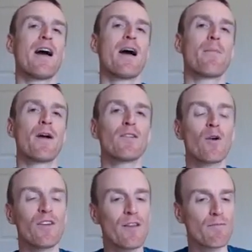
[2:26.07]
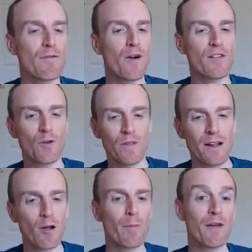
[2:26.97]
as long as it provides you with a
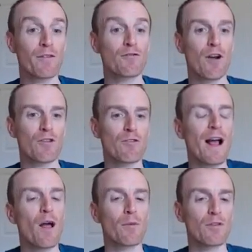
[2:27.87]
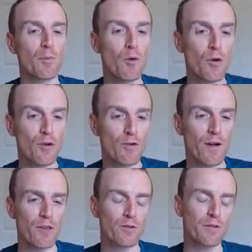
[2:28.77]
little bit of structure and helps support your
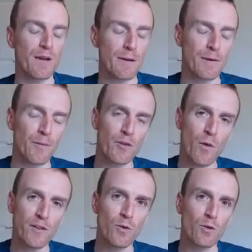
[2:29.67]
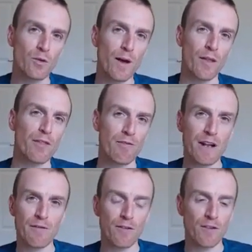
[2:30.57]
gradual development. So I talked about 3
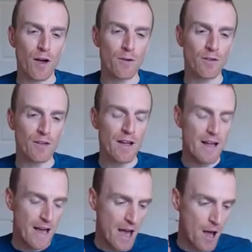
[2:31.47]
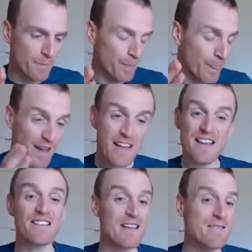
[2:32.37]
different zones,
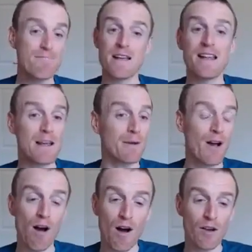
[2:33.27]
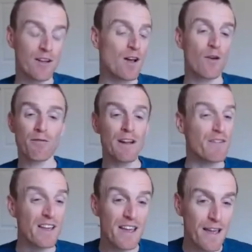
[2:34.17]
easy, medium, and hard, 3
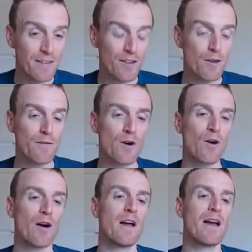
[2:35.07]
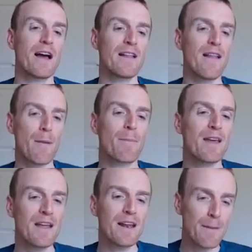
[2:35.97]
different gears that you've got. And in that
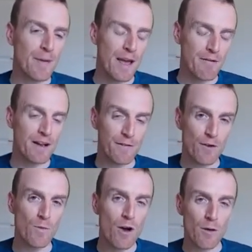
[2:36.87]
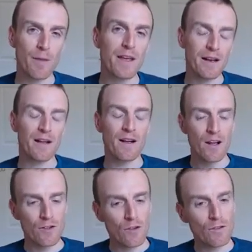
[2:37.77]
beginning period, if you were a beginner,
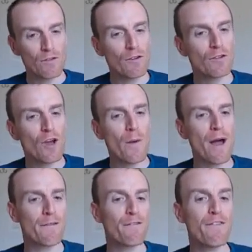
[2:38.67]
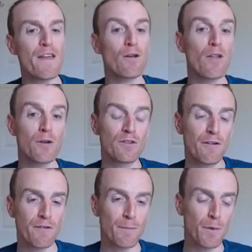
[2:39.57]
just go out and feel those
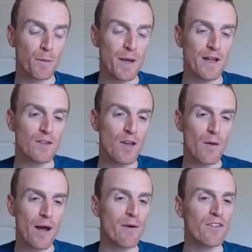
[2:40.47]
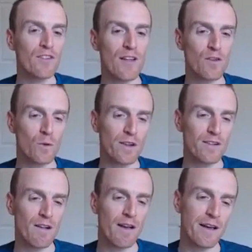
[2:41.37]
different speeds, go out and sense what it's
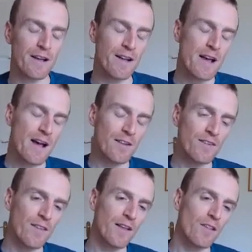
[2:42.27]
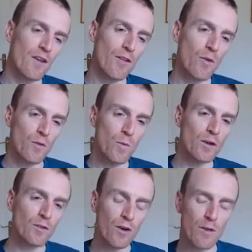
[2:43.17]
like. And something that's
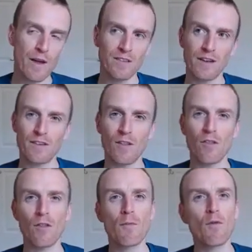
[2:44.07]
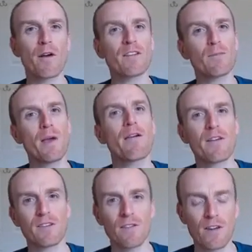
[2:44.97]
well documented is that the more
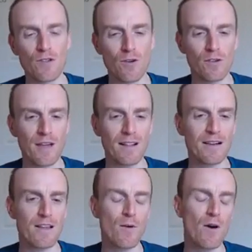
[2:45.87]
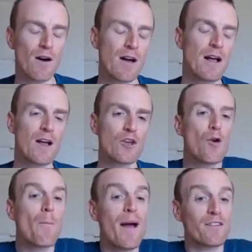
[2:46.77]
experienced of an endurance athlete you are,
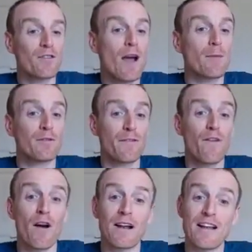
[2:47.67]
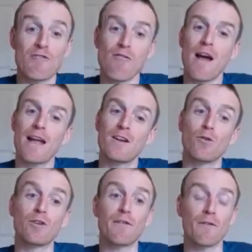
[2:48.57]
you're better able to finely grade
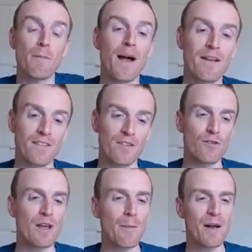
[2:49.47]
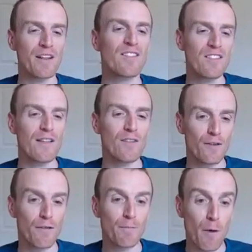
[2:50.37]
your different paces. You get a better sense
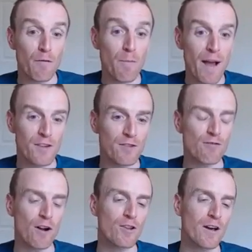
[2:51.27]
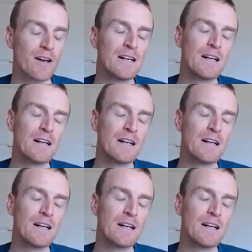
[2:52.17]
of pace structure.